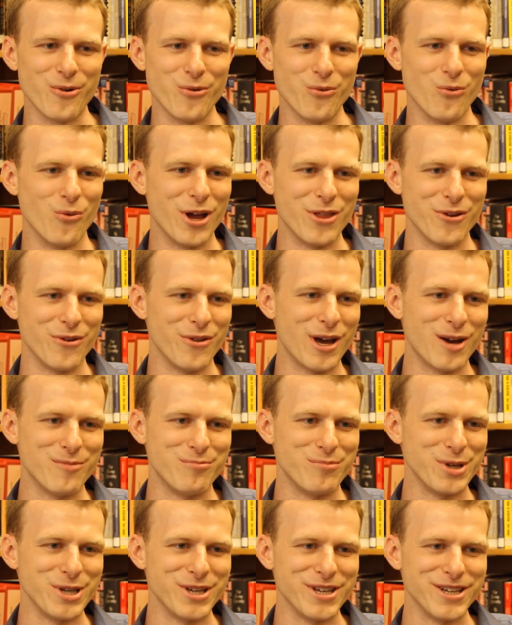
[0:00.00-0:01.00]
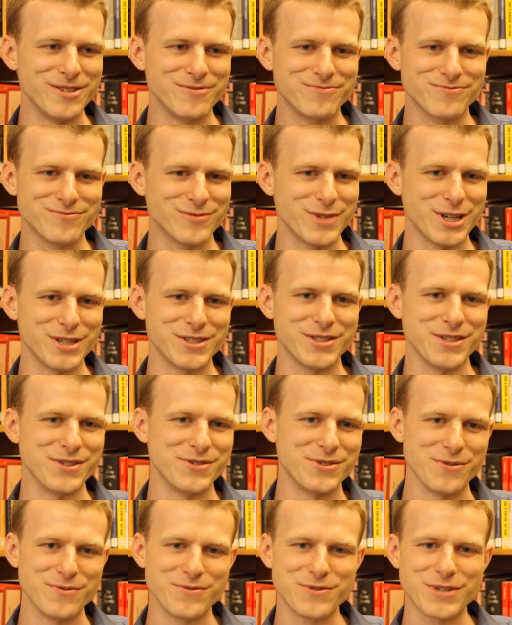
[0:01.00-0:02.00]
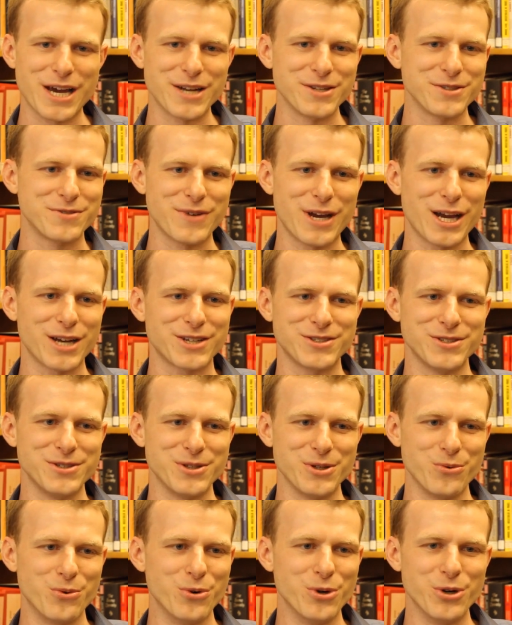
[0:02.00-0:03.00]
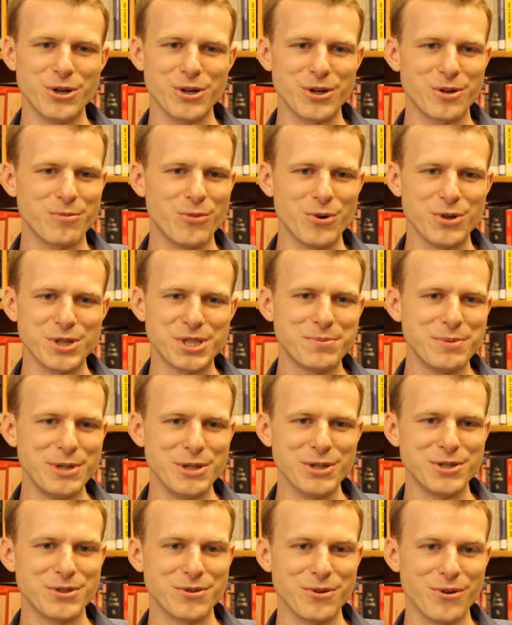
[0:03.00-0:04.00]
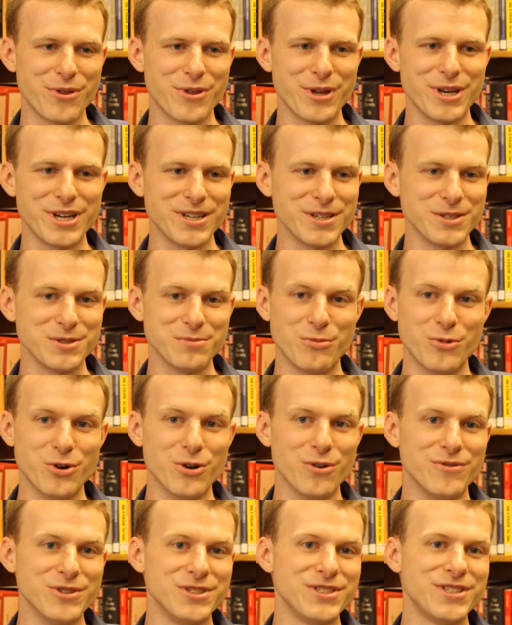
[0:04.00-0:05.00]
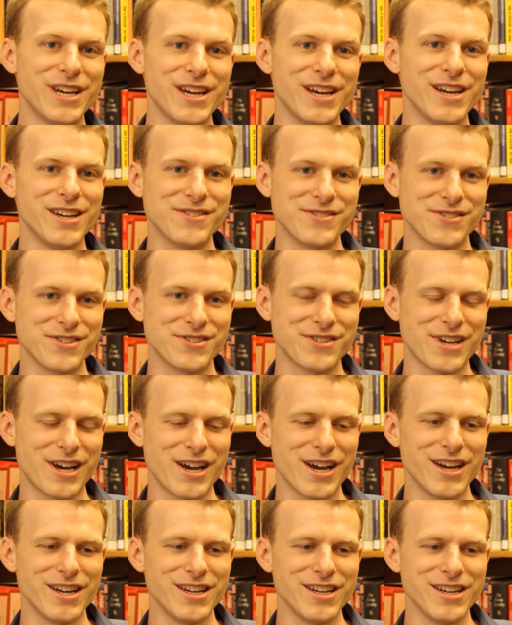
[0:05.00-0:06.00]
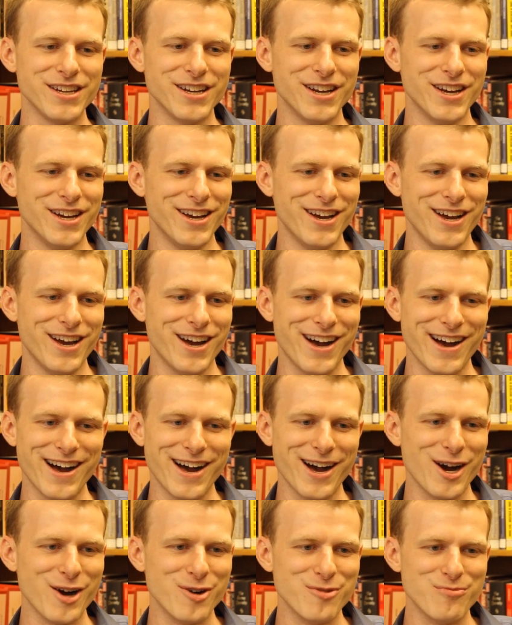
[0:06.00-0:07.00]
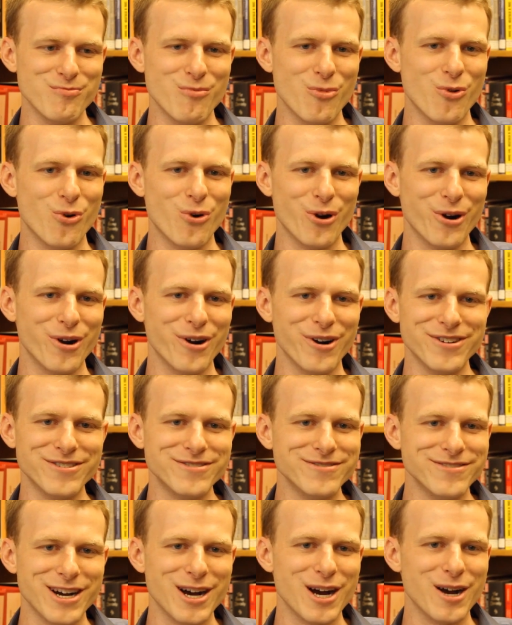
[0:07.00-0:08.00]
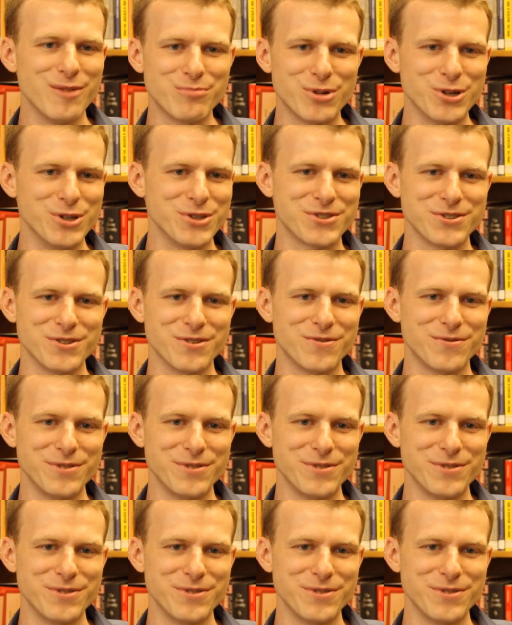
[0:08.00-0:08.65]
Whether that be a sense of satisfaction in their work, more spiritual things, more of a say in society, more personal